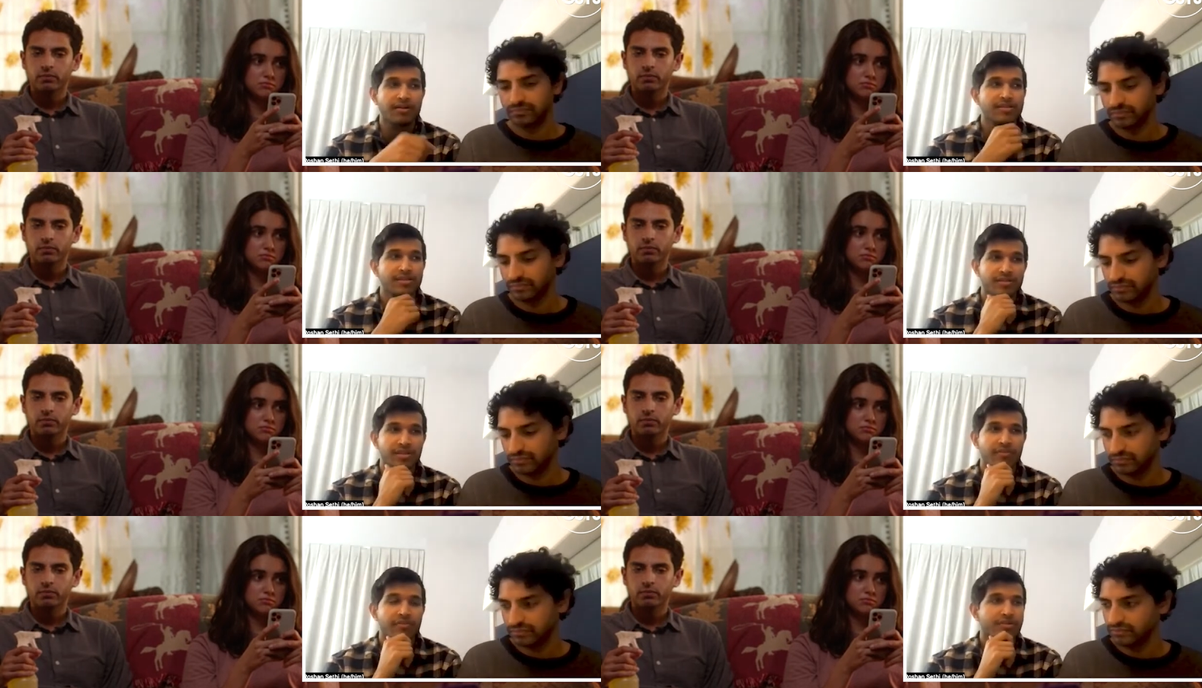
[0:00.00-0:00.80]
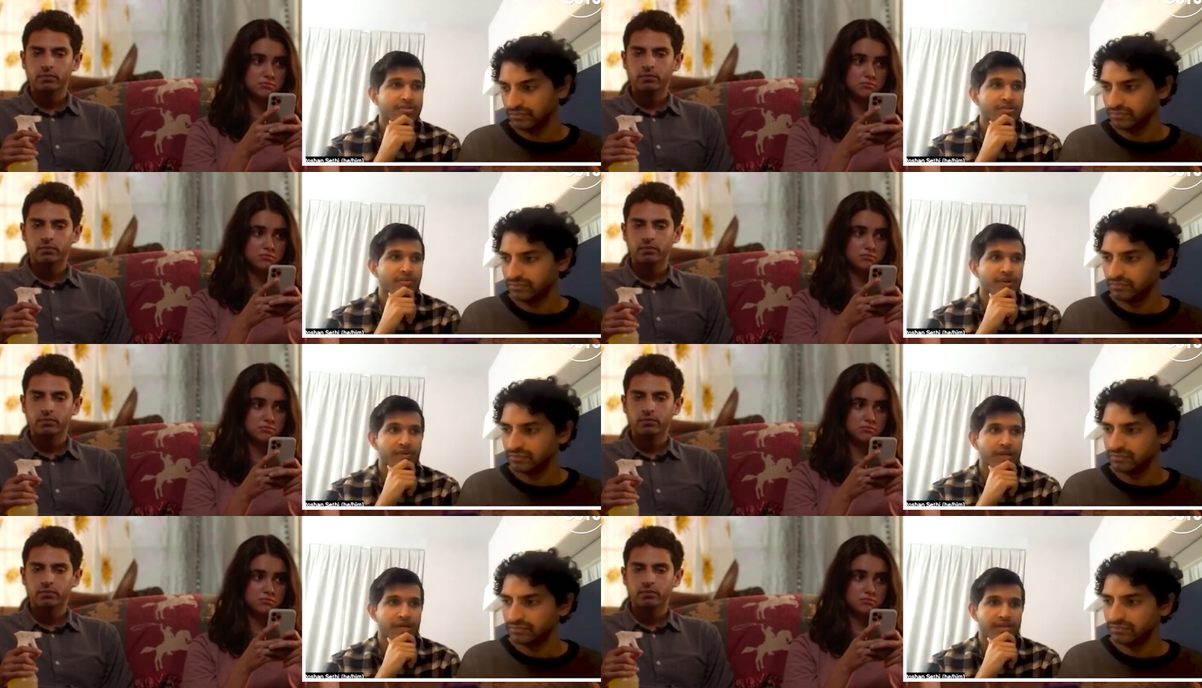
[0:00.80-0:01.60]
Speaker 1: is in general. So we
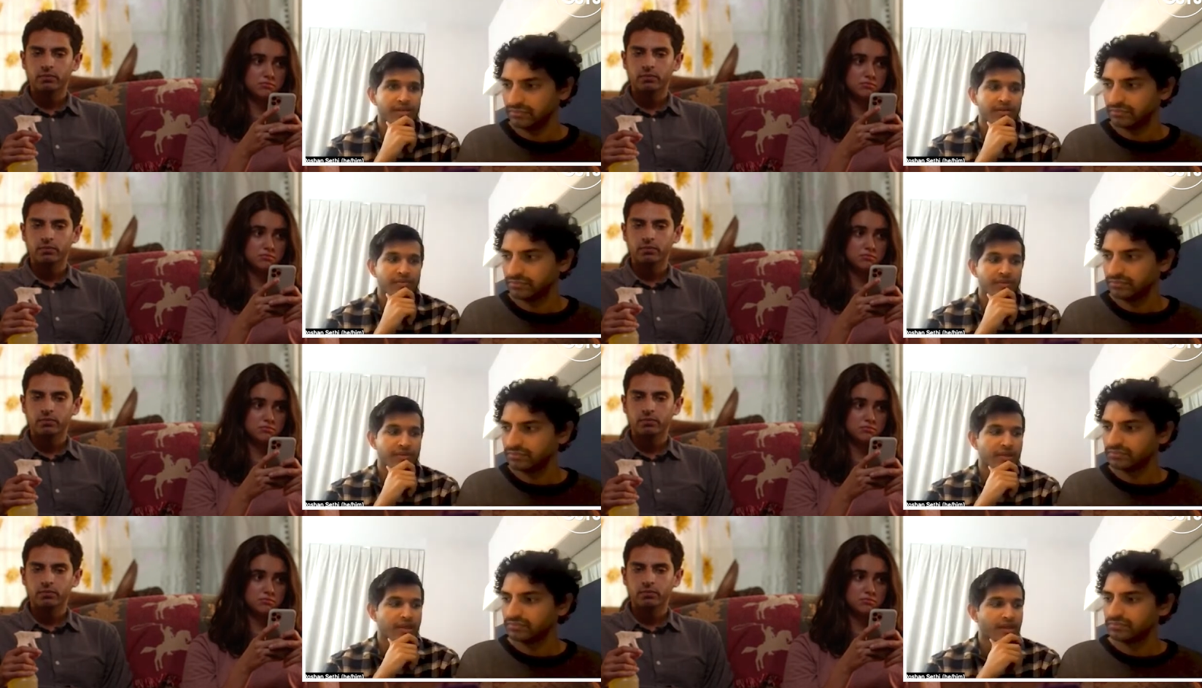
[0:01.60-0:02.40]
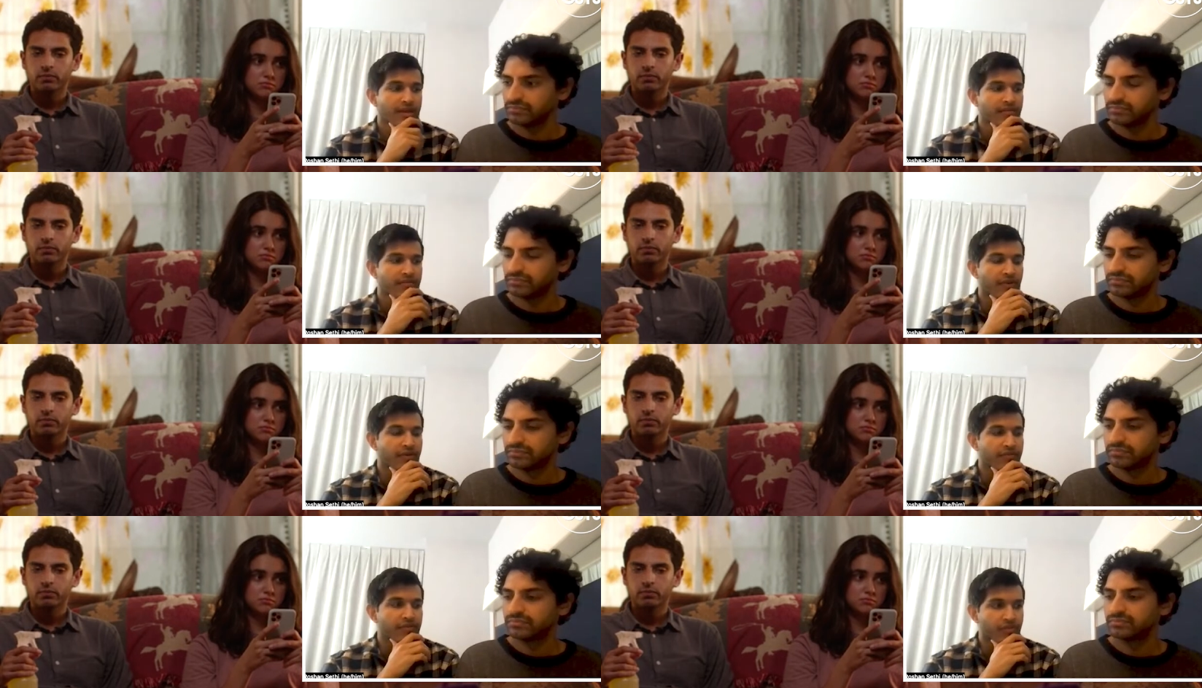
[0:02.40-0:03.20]
created it with
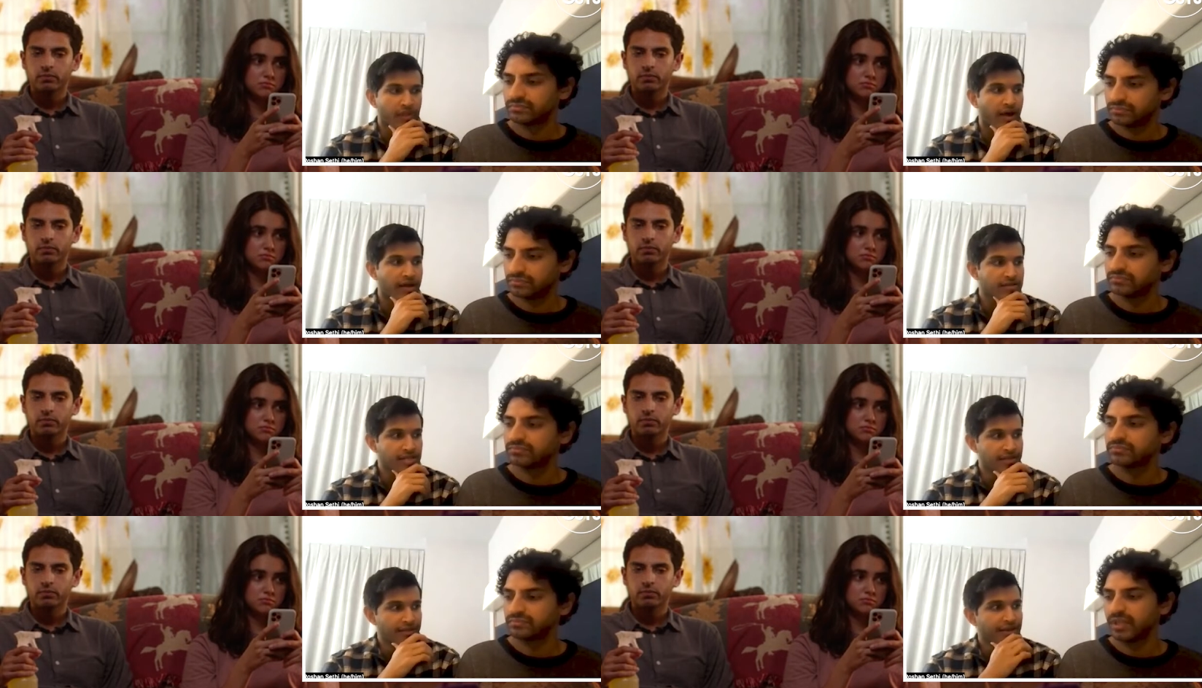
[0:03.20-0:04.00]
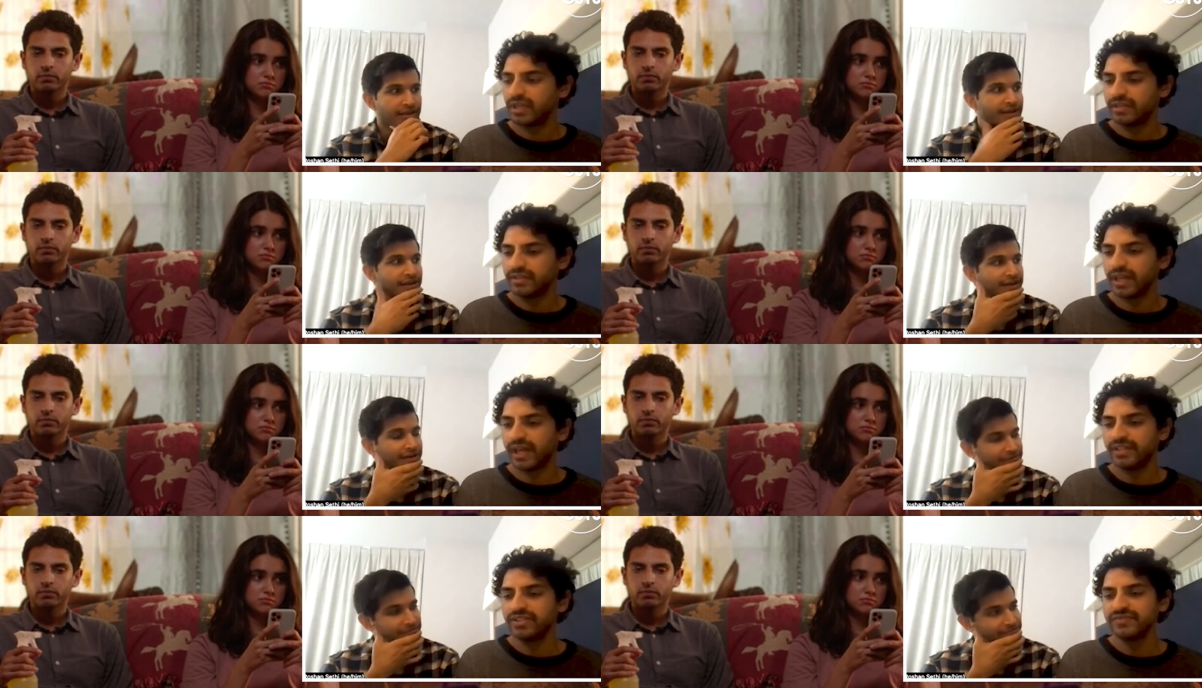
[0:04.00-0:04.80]
very few thoughts.
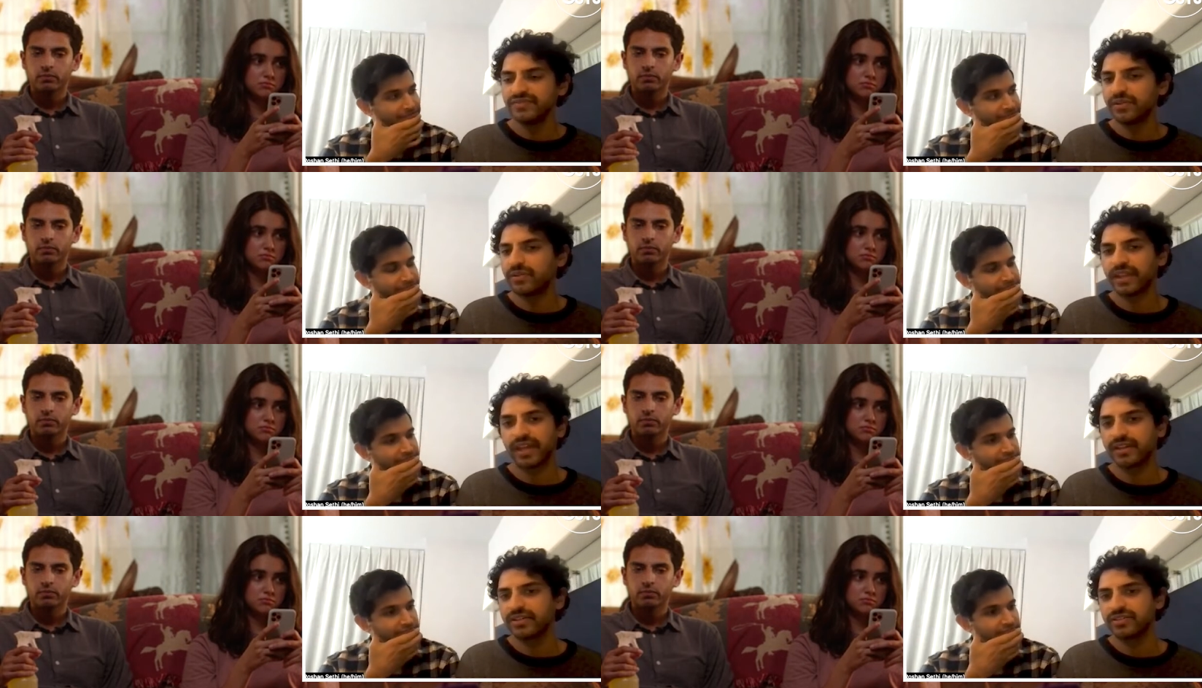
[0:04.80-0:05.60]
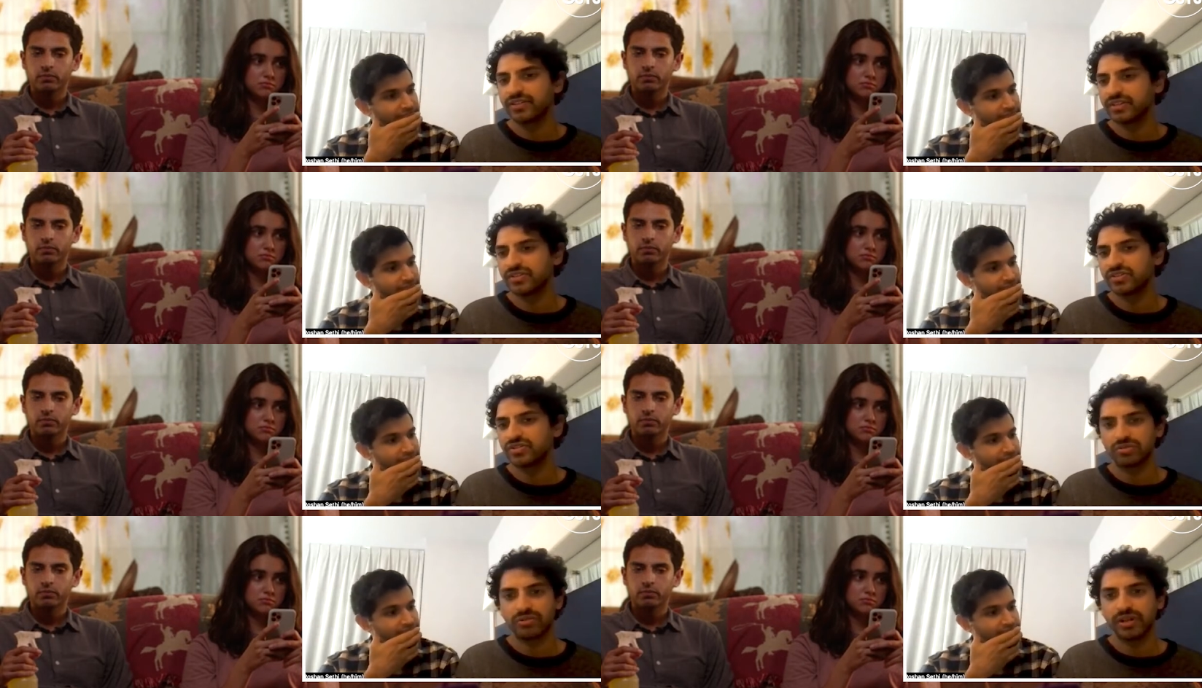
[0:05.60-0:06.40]
Speaker 2: Yeah, it just felt organic to this
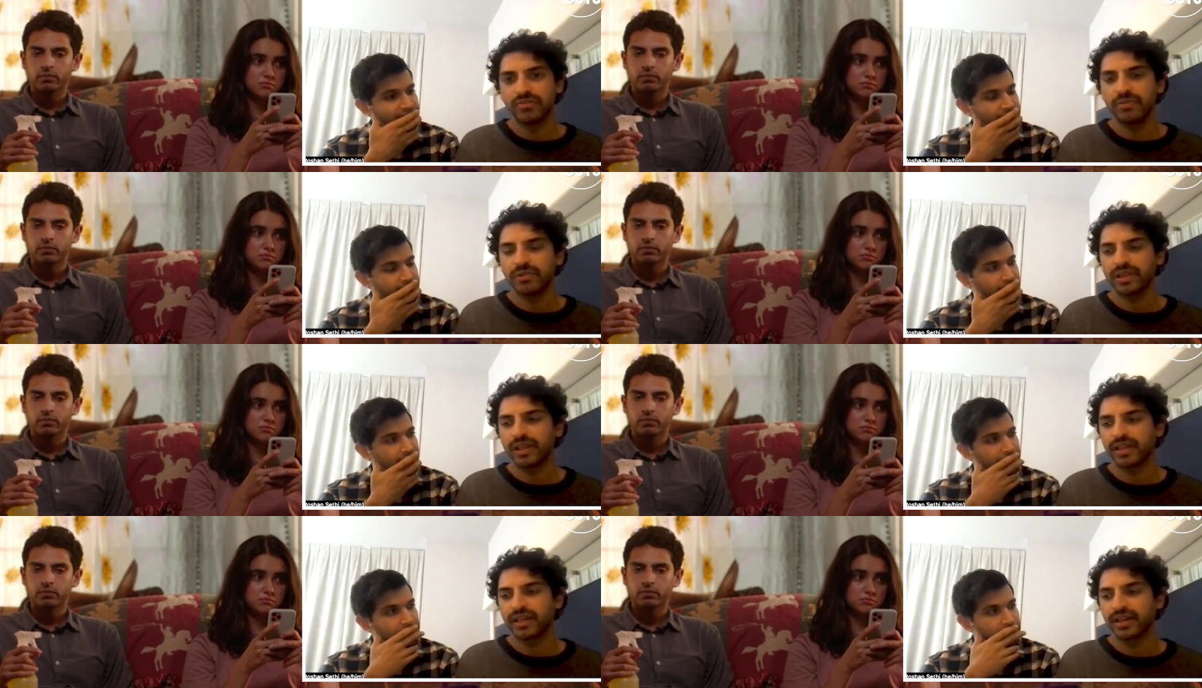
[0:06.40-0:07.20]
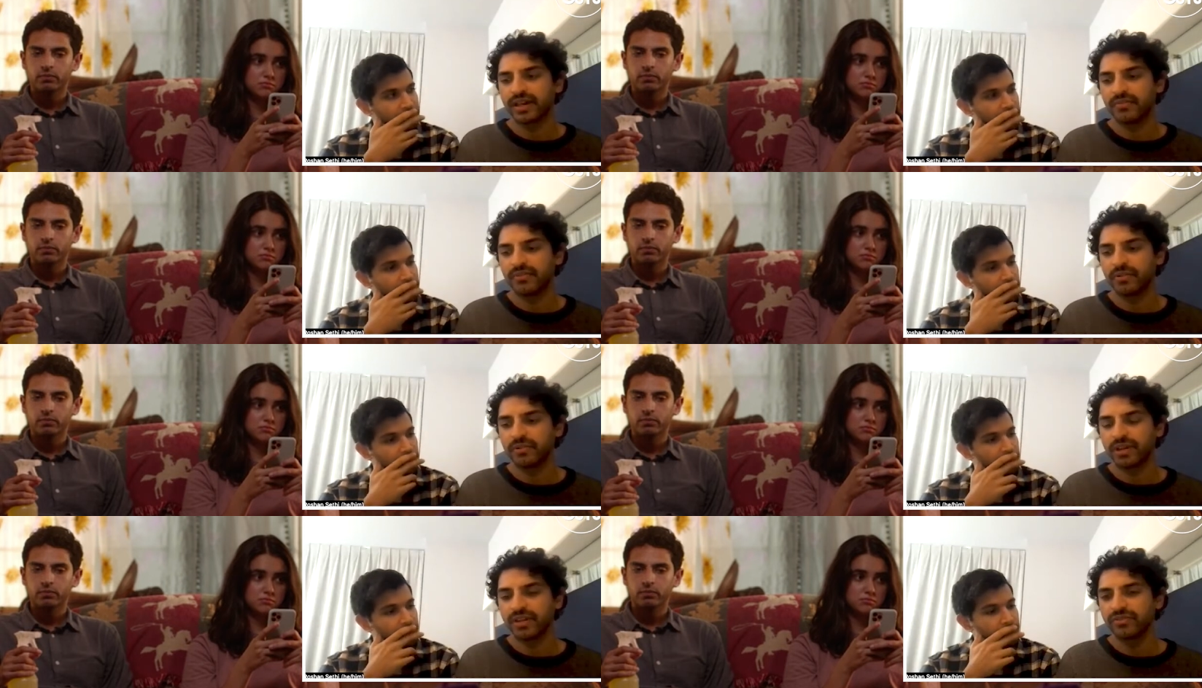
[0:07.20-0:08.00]
story. We were like, uh, we were
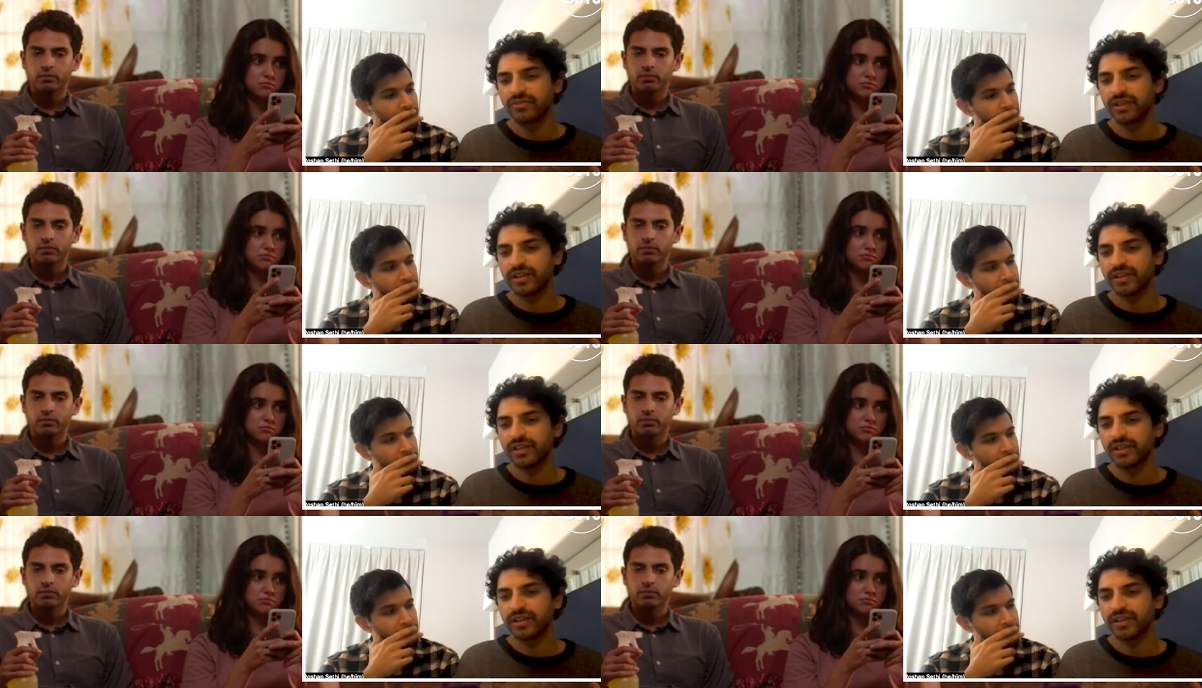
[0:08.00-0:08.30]
working through